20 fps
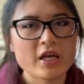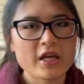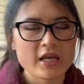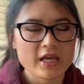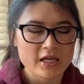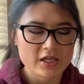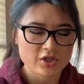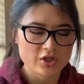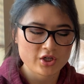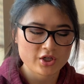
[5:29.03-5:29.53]

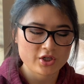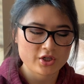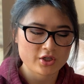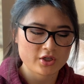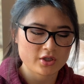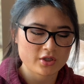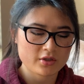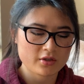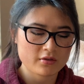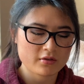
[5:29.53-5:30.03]
in
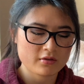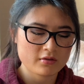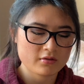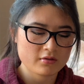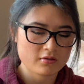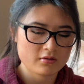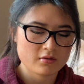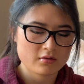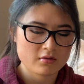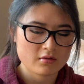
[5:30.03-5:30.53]
her
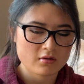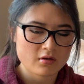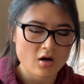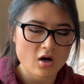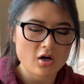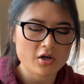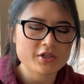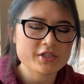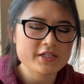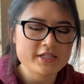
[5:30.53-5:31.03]

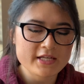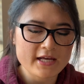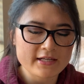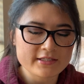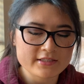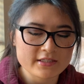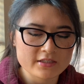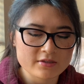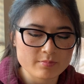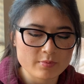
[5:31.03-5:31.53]

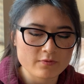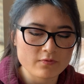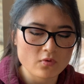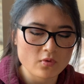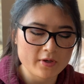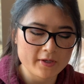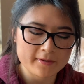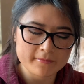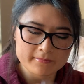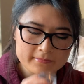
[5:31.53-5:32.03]
RTSs
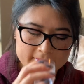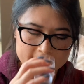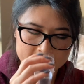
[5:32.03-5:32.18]
before.